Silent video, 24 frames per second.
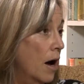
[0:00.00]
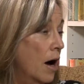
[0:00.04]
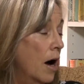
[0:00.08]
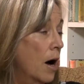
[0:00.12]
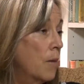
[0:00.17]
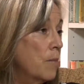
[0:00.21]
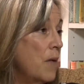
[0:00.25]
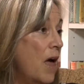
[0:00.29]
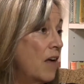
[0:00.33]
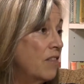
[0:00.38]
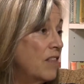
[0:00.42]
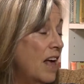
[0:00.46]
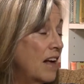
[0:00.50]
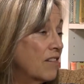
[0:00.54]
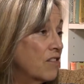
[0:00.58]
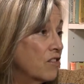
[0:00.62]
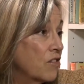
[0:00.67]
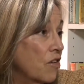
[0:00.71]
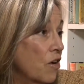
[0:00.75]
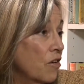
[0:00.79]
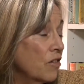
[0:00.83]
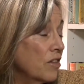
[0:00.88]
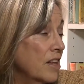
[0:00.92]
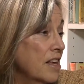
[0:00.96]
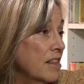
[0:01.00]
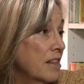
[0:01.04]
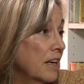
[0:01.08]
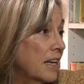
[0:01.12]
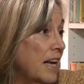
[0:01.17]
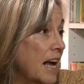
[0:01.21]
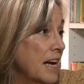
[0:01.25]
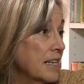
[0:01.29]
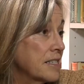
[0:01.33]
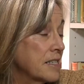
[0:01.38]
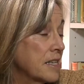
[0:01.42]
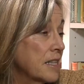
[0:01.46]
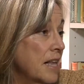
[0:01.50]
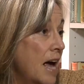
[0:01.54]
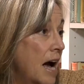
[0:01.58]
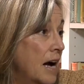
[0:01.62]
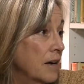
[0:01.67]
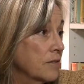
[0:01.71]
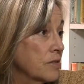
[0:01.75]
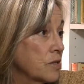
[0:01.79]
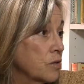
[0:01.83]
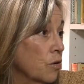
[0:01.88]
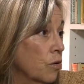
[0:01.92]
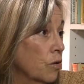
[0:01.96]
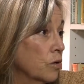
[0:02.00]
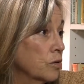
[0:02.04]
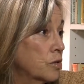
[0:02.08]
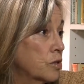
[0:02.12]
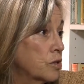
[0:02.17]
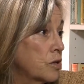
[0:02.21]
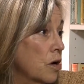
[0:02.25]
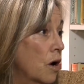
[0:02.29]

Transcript: Um, and that's certainly the case in the household.